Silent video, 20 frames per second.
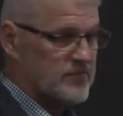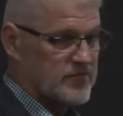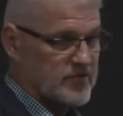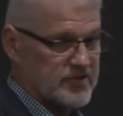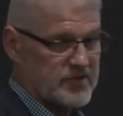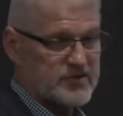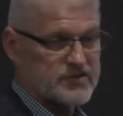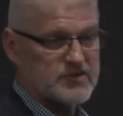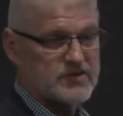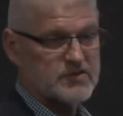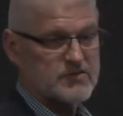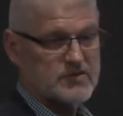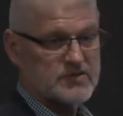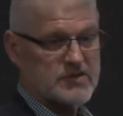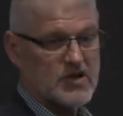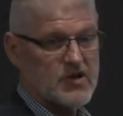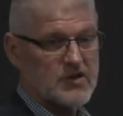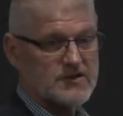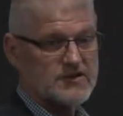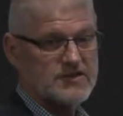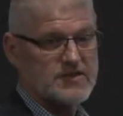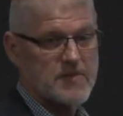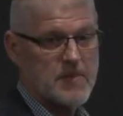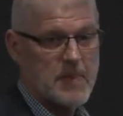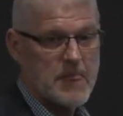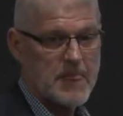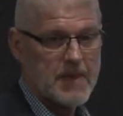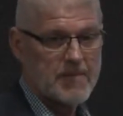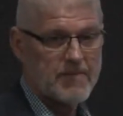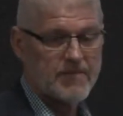produces results.
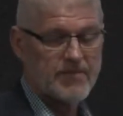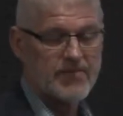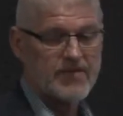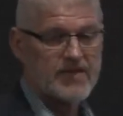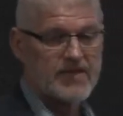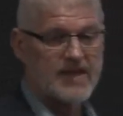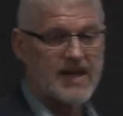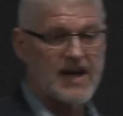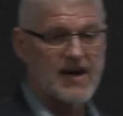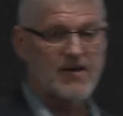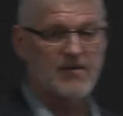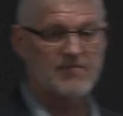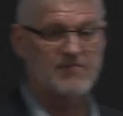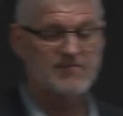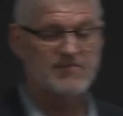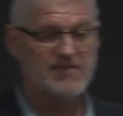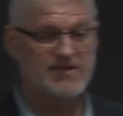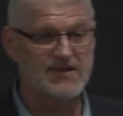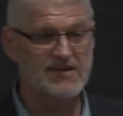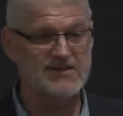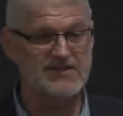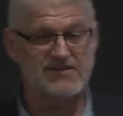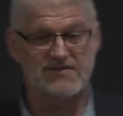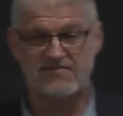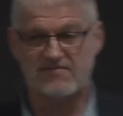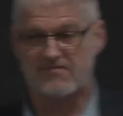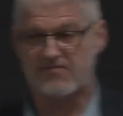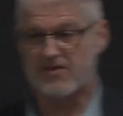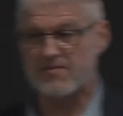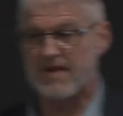Now,
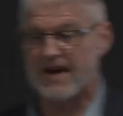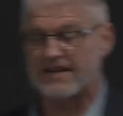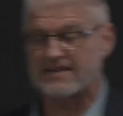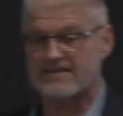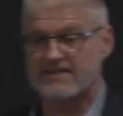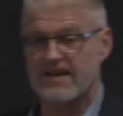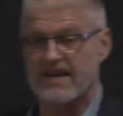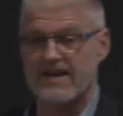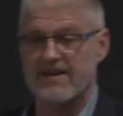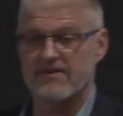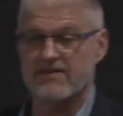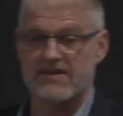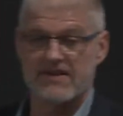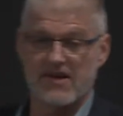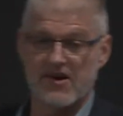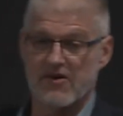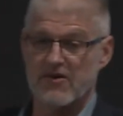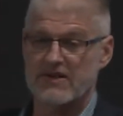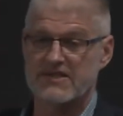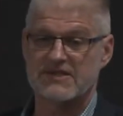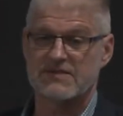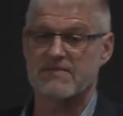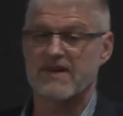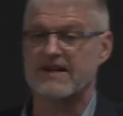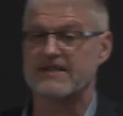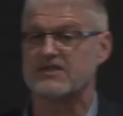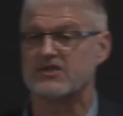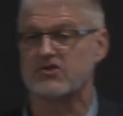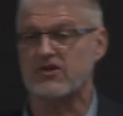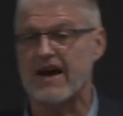we might say, no, it's my
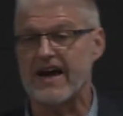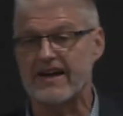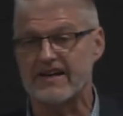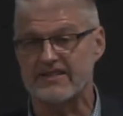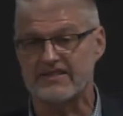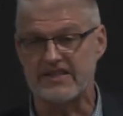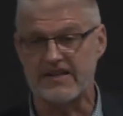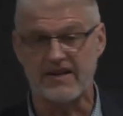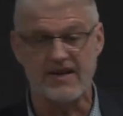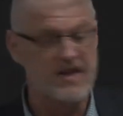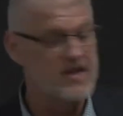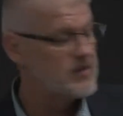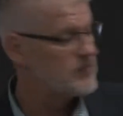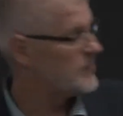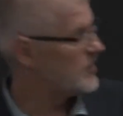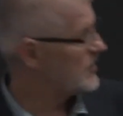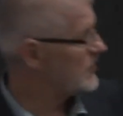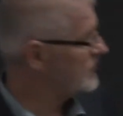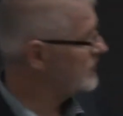strategy. But if